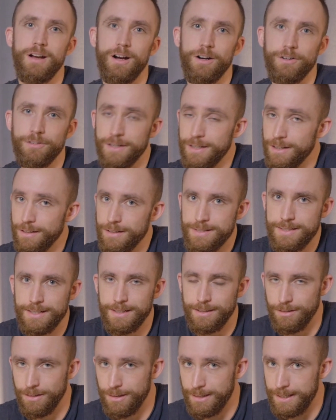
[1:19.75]
a
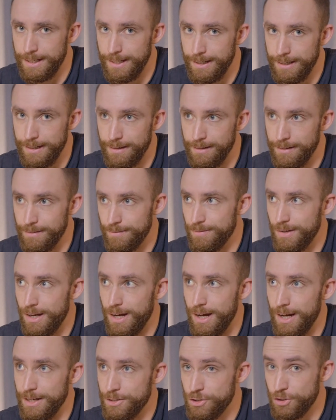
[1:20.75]
realistic looking
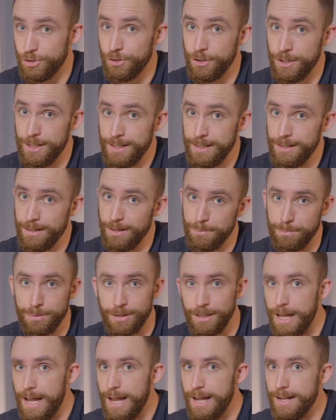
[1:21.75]
uh, tree or
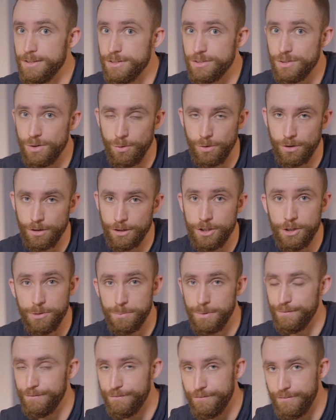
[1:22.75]
plant or
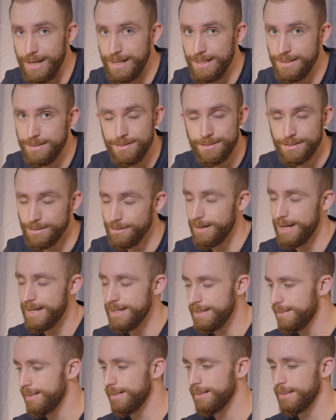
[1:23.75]
human face or
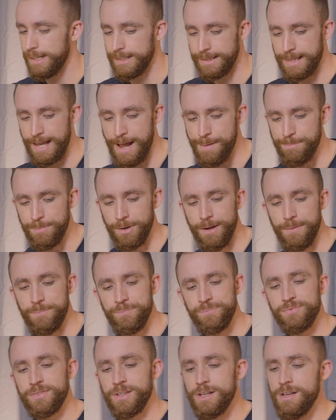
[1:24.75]
anything like that, but
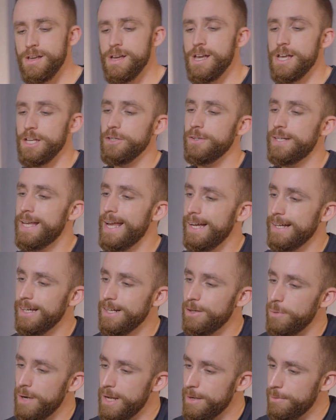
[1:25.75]
you can
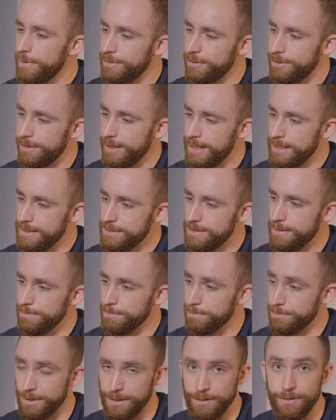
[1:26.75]
get away with creating
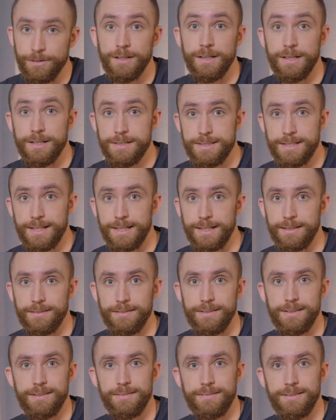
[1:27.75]
some pretty realistic,
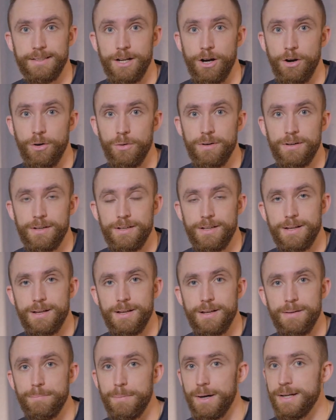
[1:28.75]
you know,
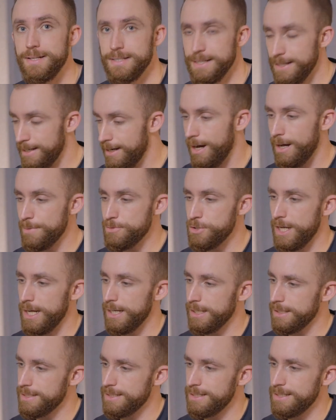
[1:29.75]
mundane
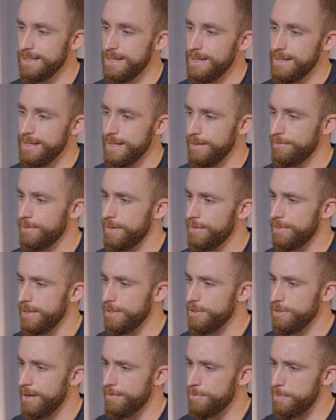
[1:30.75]
objects, even if
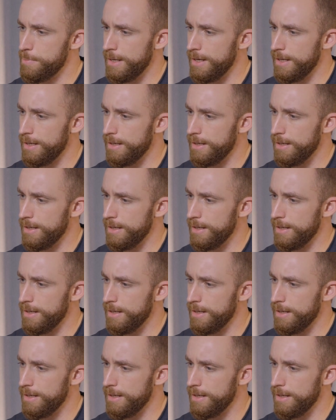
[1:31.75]
they do have a bit